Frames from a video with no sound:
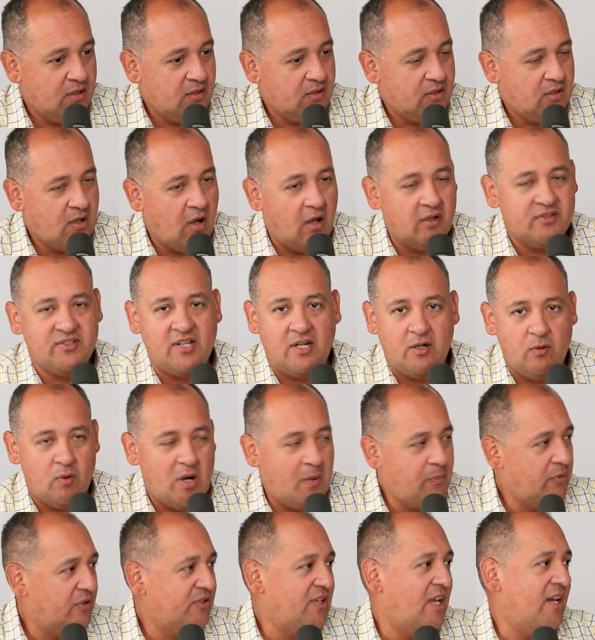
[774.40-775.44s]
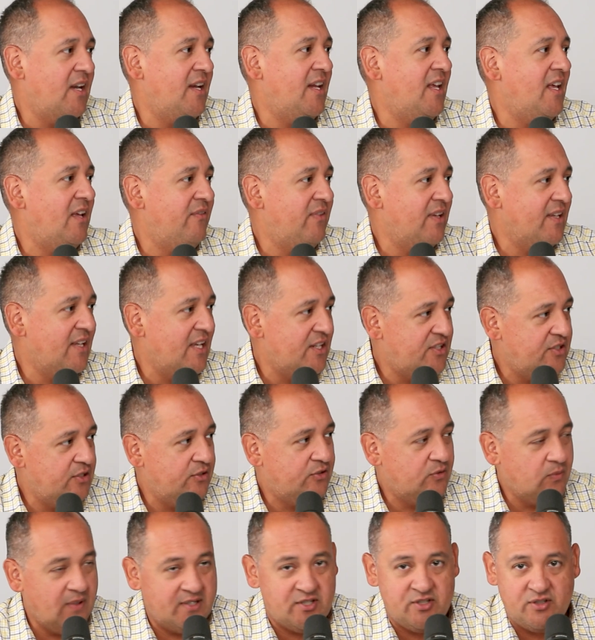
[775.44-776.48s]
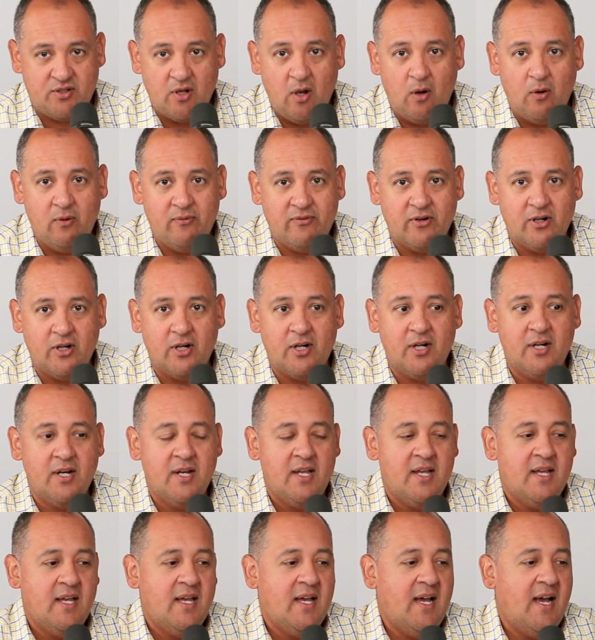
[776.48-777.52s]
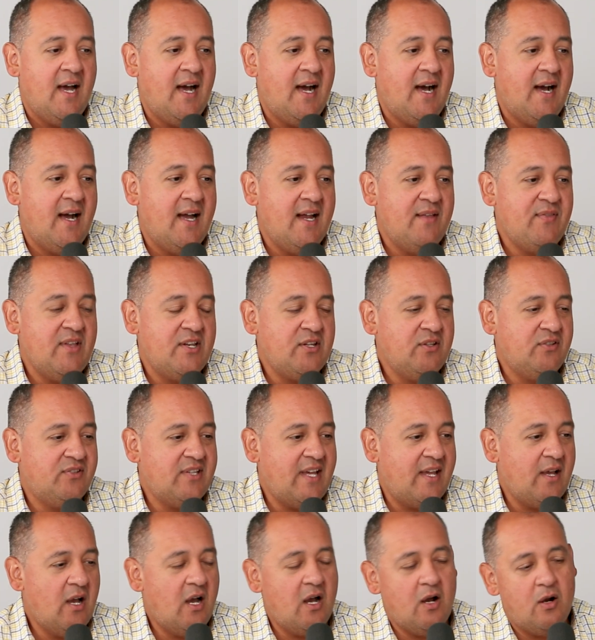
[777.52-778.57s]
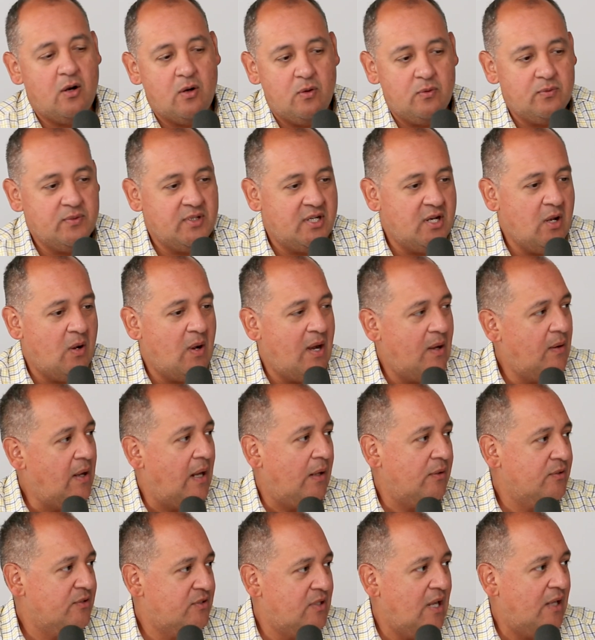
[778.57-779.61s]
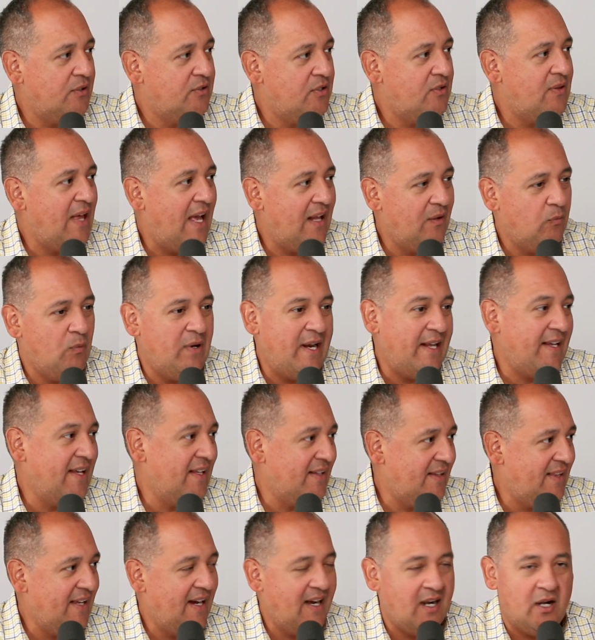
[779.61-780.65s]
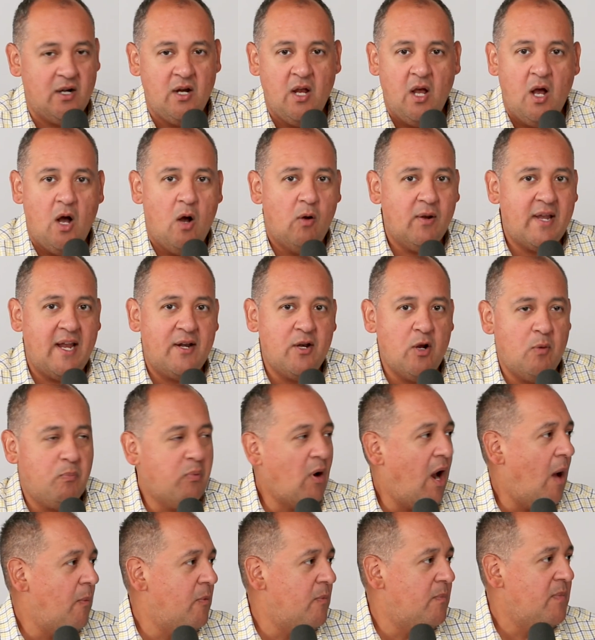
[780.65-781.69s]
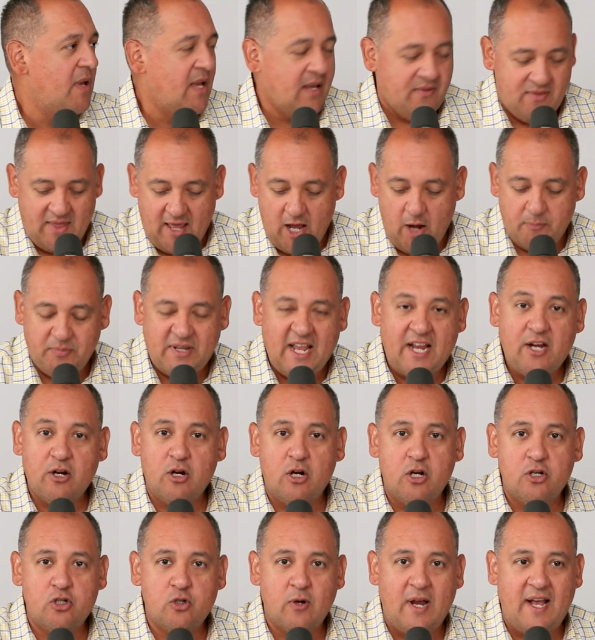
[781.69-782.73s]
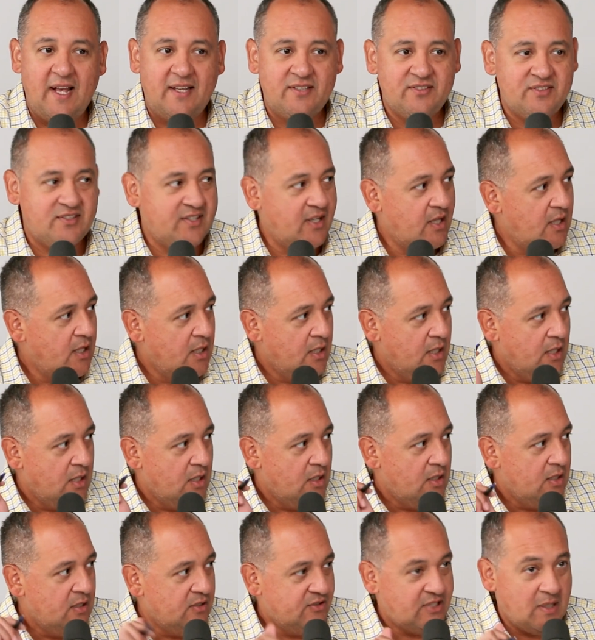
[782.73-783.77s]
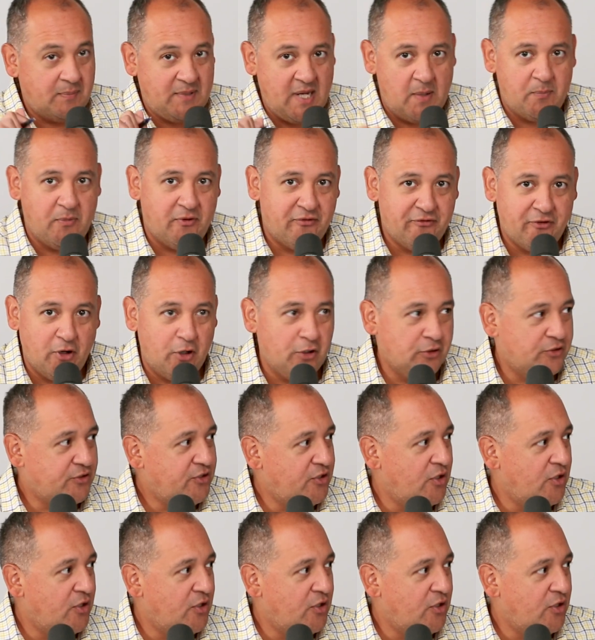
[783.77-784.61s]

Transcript: call center representative and get you switched over. And then you say, oh, I'll do that when I get there. Okay, no problem. They update your address. September 1st,